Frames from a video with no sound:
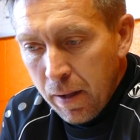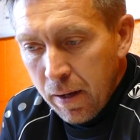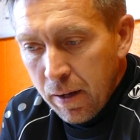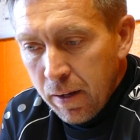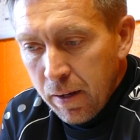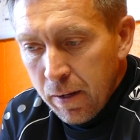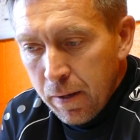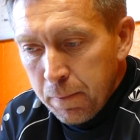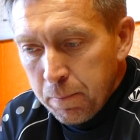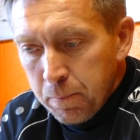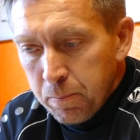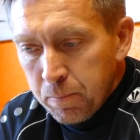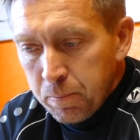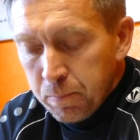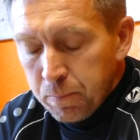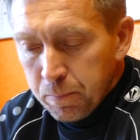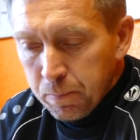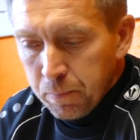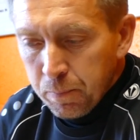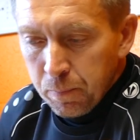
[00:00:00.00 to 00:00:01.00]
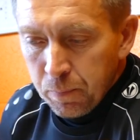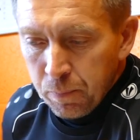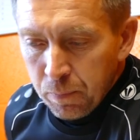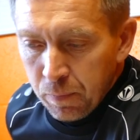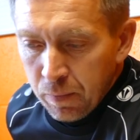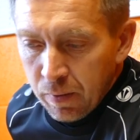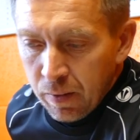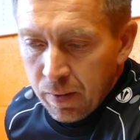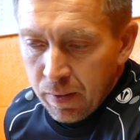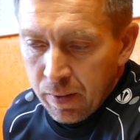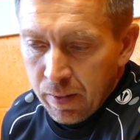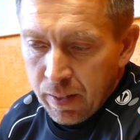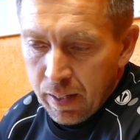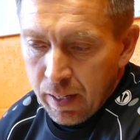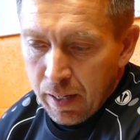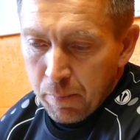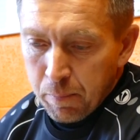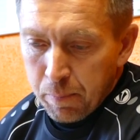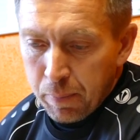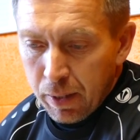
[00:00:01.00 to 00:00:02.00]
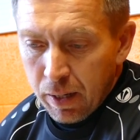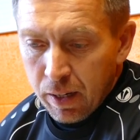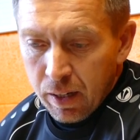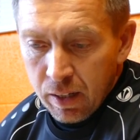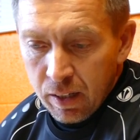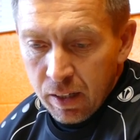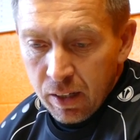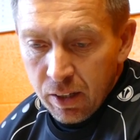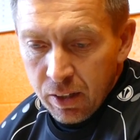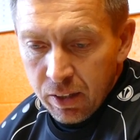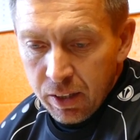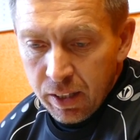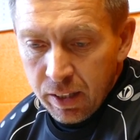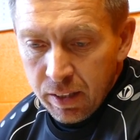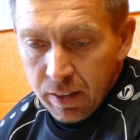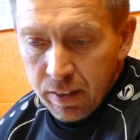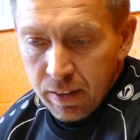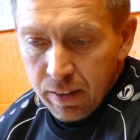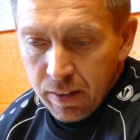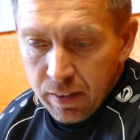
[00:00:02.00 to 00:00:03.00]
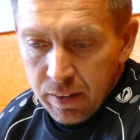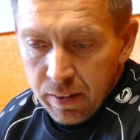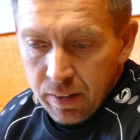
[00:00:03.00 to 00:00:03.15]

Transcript: And part of learning